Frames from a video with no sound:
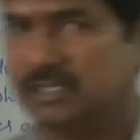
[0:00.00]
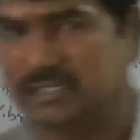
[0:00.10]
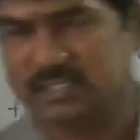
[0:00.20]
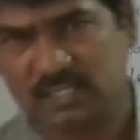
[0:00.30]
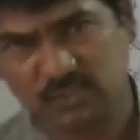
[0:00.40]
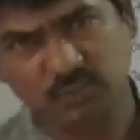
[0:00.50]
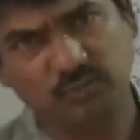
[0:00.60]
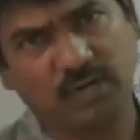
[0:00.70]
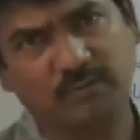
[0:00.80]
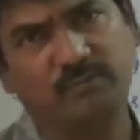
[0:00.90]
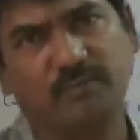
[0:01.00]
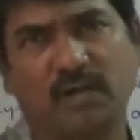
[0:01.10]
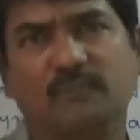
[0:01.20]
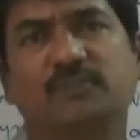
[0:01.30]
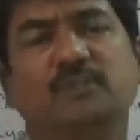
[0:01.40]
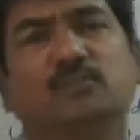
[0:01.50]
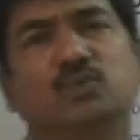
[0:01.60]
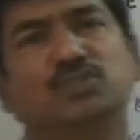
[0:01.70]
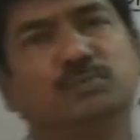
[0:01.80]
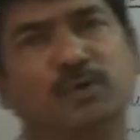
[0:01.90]
It is also one of the
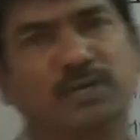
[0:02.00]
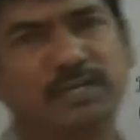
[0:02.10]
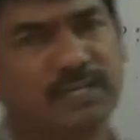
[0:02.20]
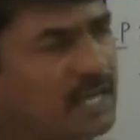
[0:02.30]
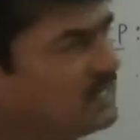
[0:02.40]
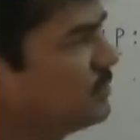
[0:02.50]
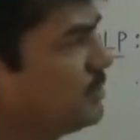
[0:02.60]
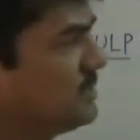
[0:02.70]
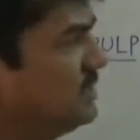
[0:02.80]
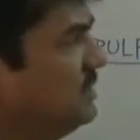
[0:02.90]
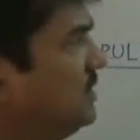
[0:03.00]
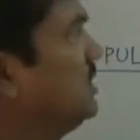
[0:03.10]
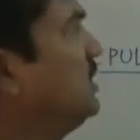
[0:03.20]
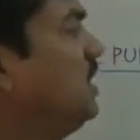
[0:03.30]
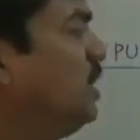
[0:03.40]
most important character present in the